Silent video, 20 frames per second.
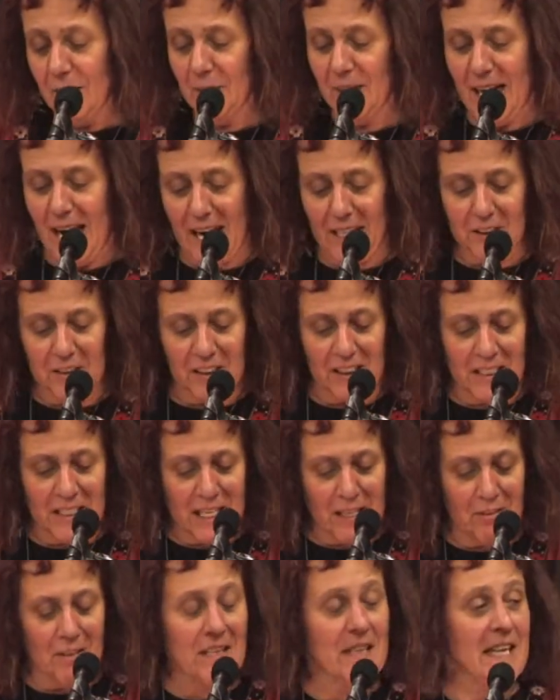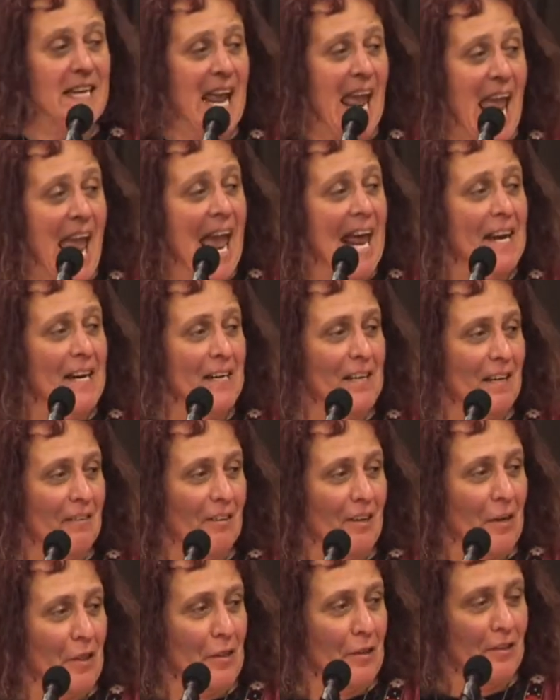We're actually nearing the end
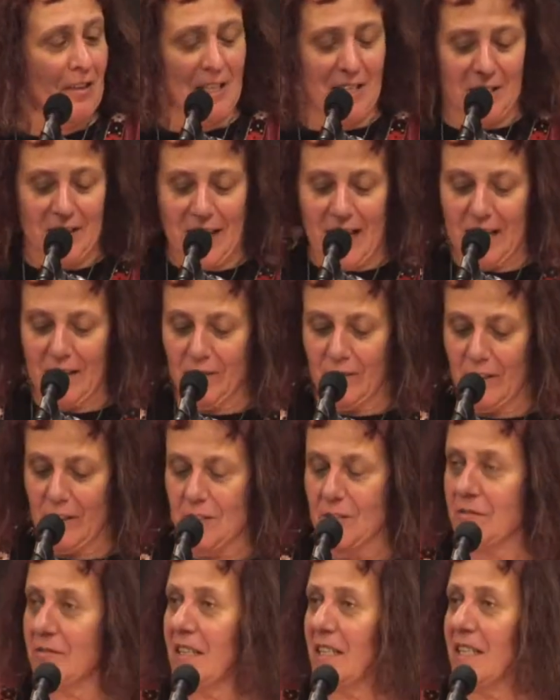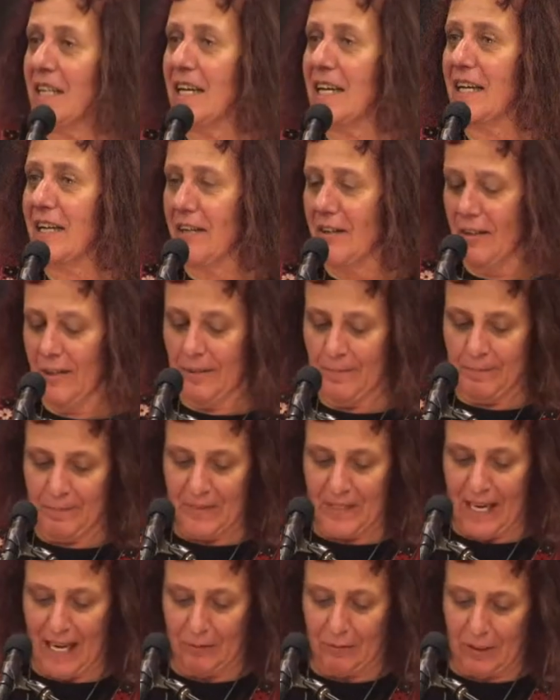of our 30th anniversary year,
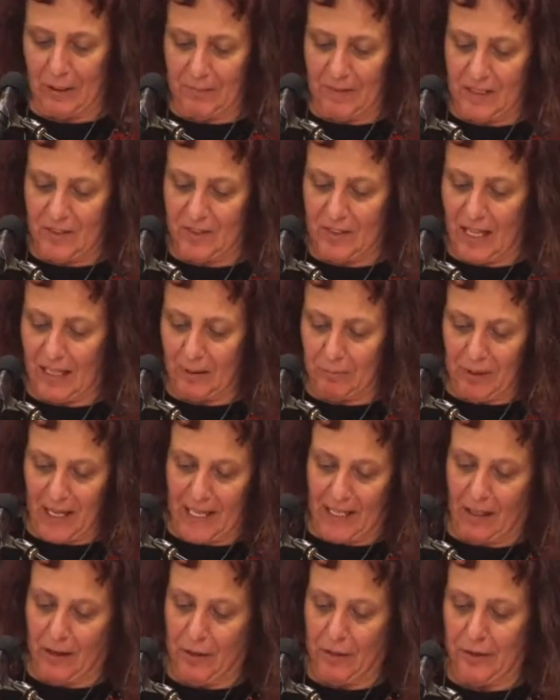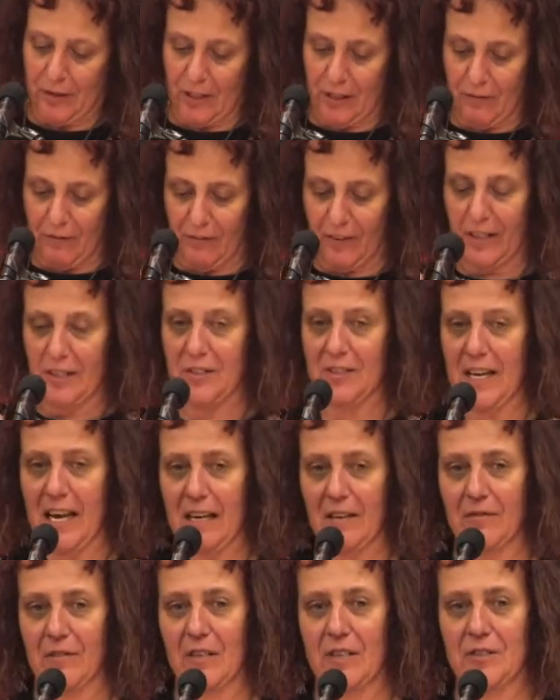and we'll be celebrating our 31st
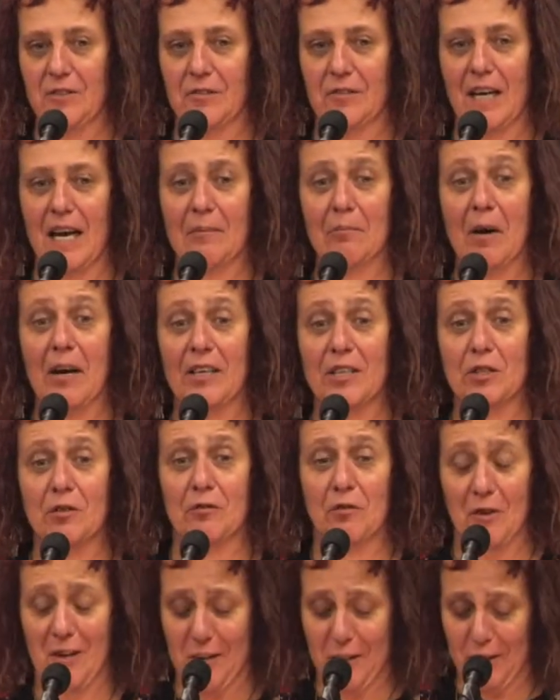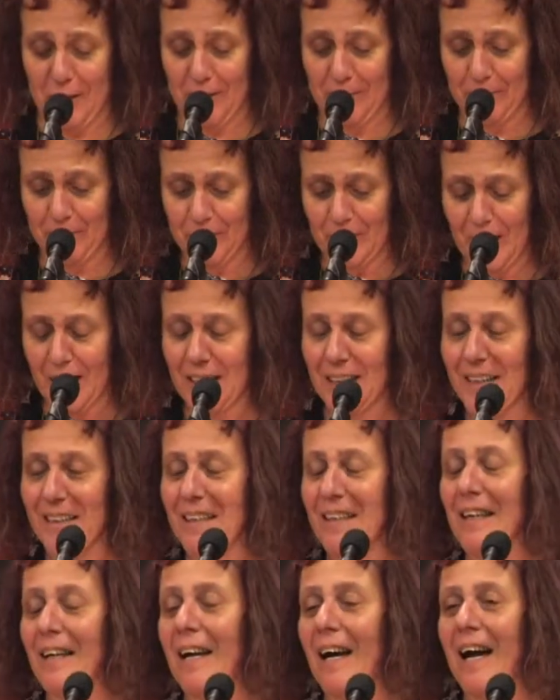anniversary on March 4th.
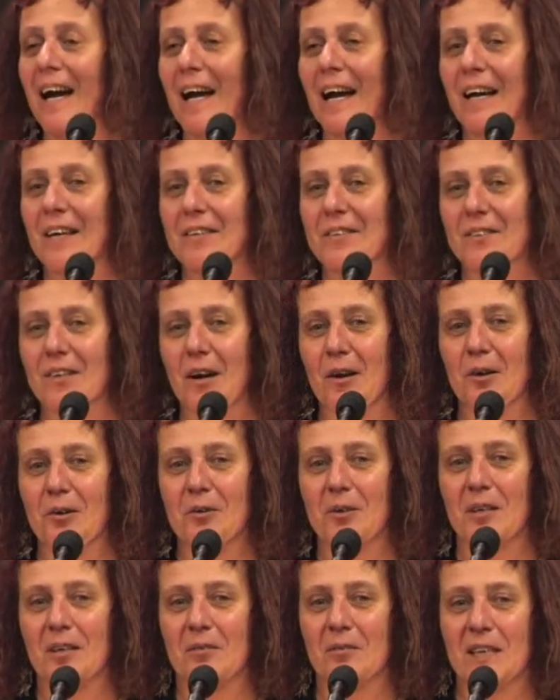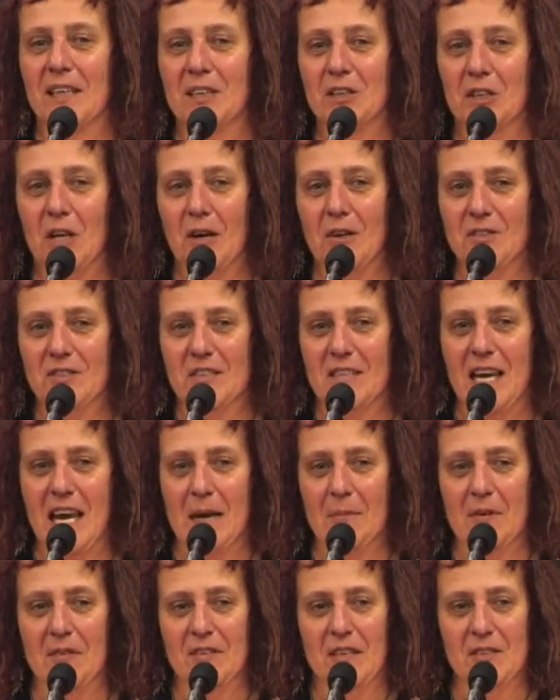So we chose the
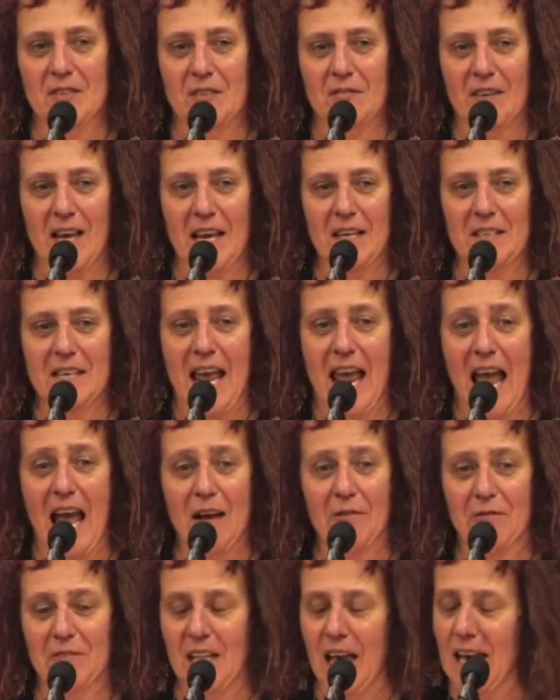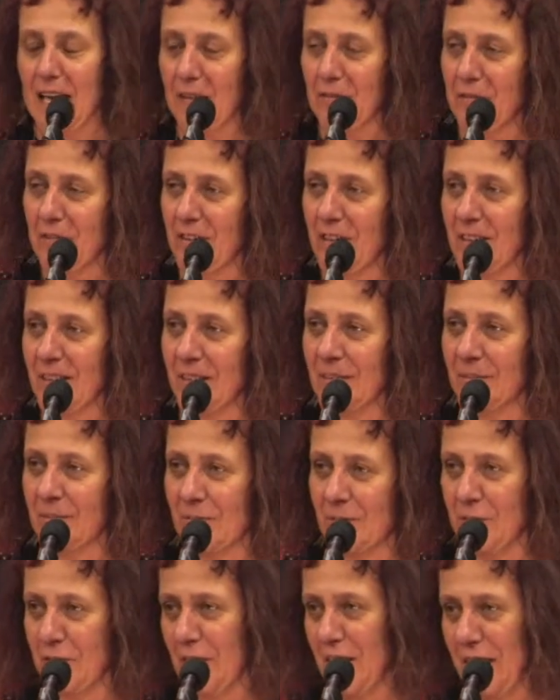name of this event, Half-Life,
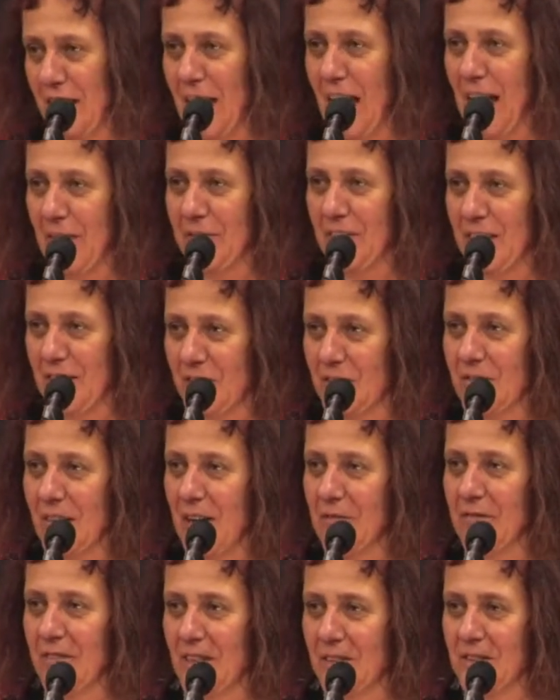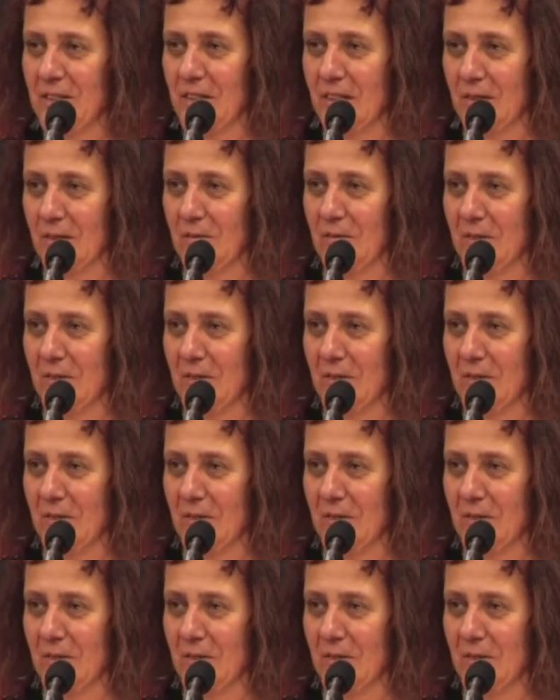for the obvious reference to